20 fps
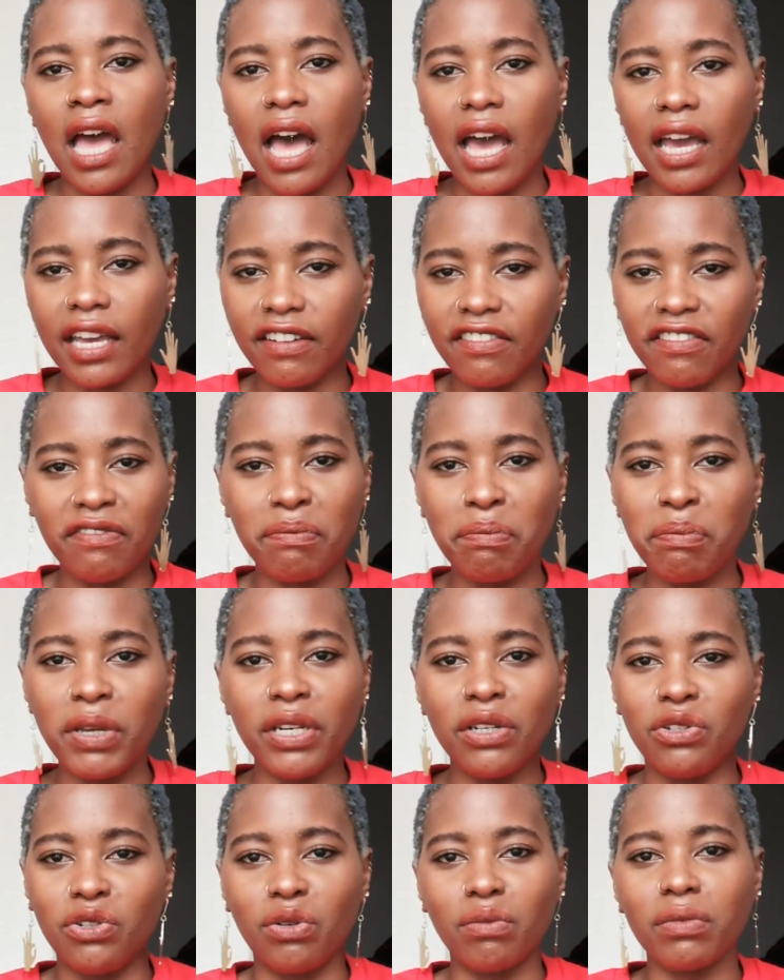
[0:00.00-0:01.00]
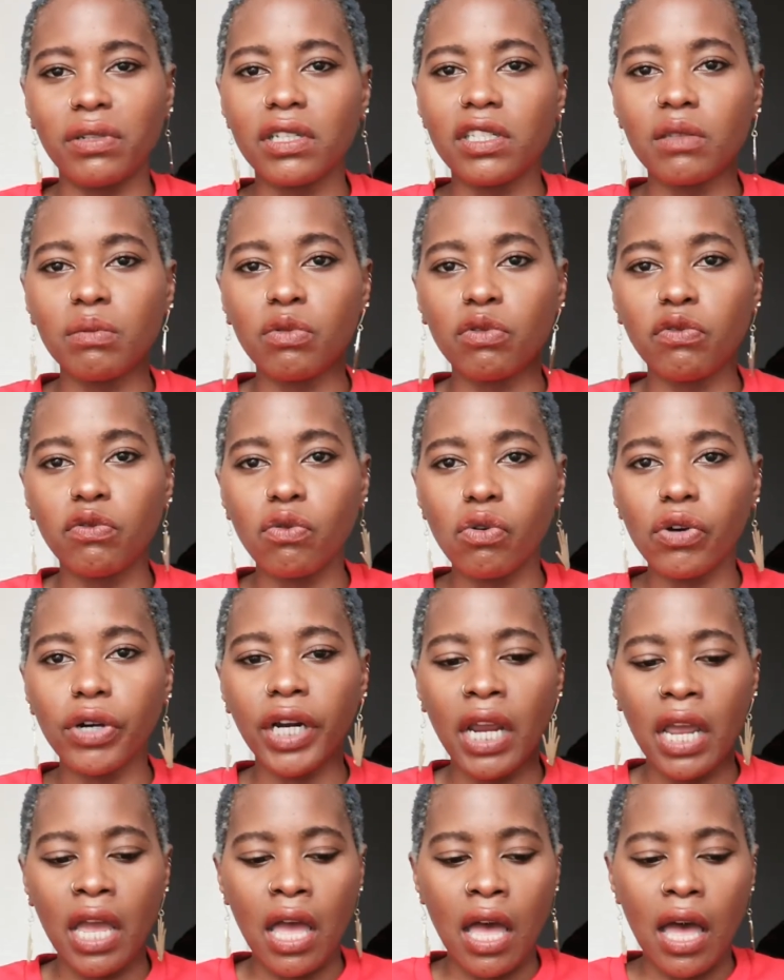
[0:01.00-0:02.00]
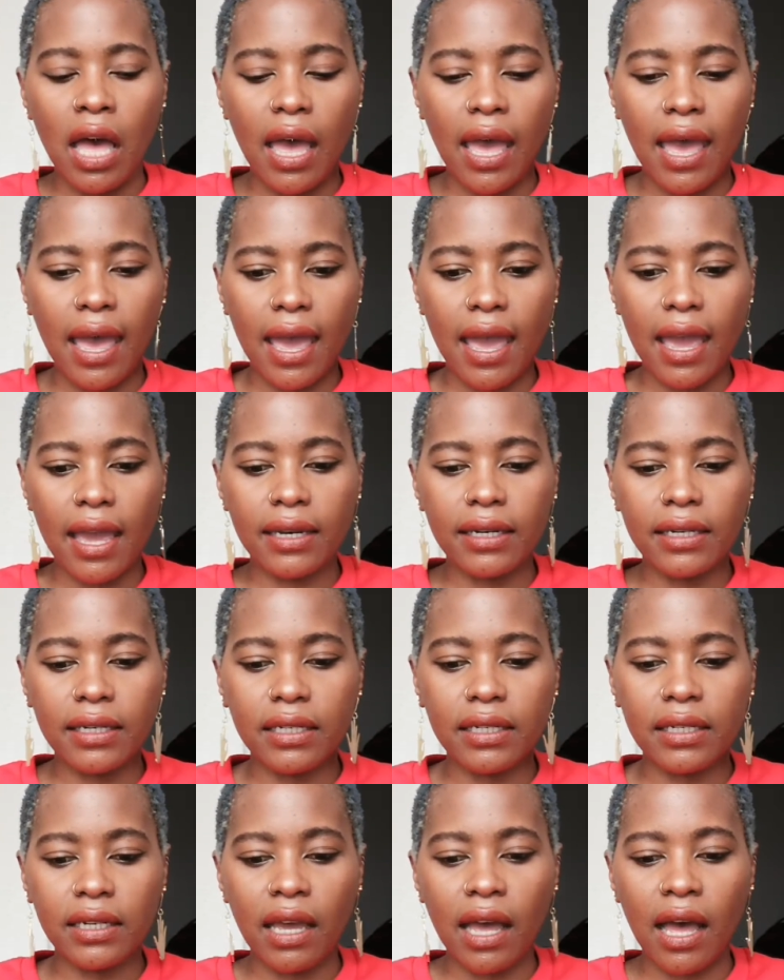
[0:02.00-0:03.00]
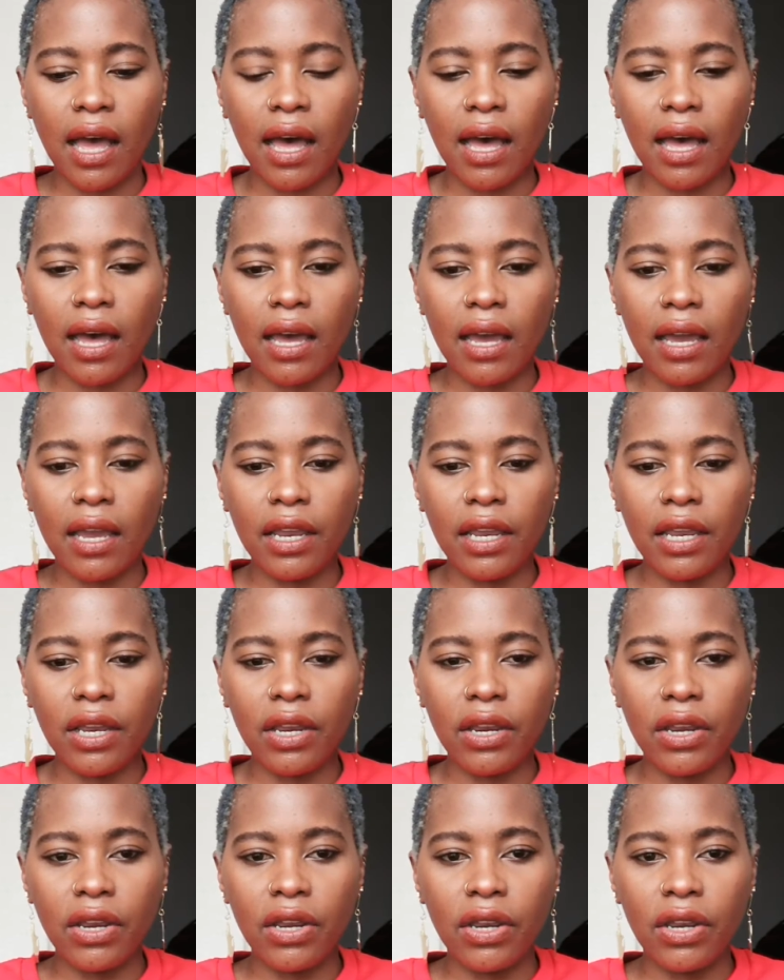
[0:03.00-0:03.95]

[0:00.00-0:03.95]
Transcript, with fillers: I have been jobless before, and I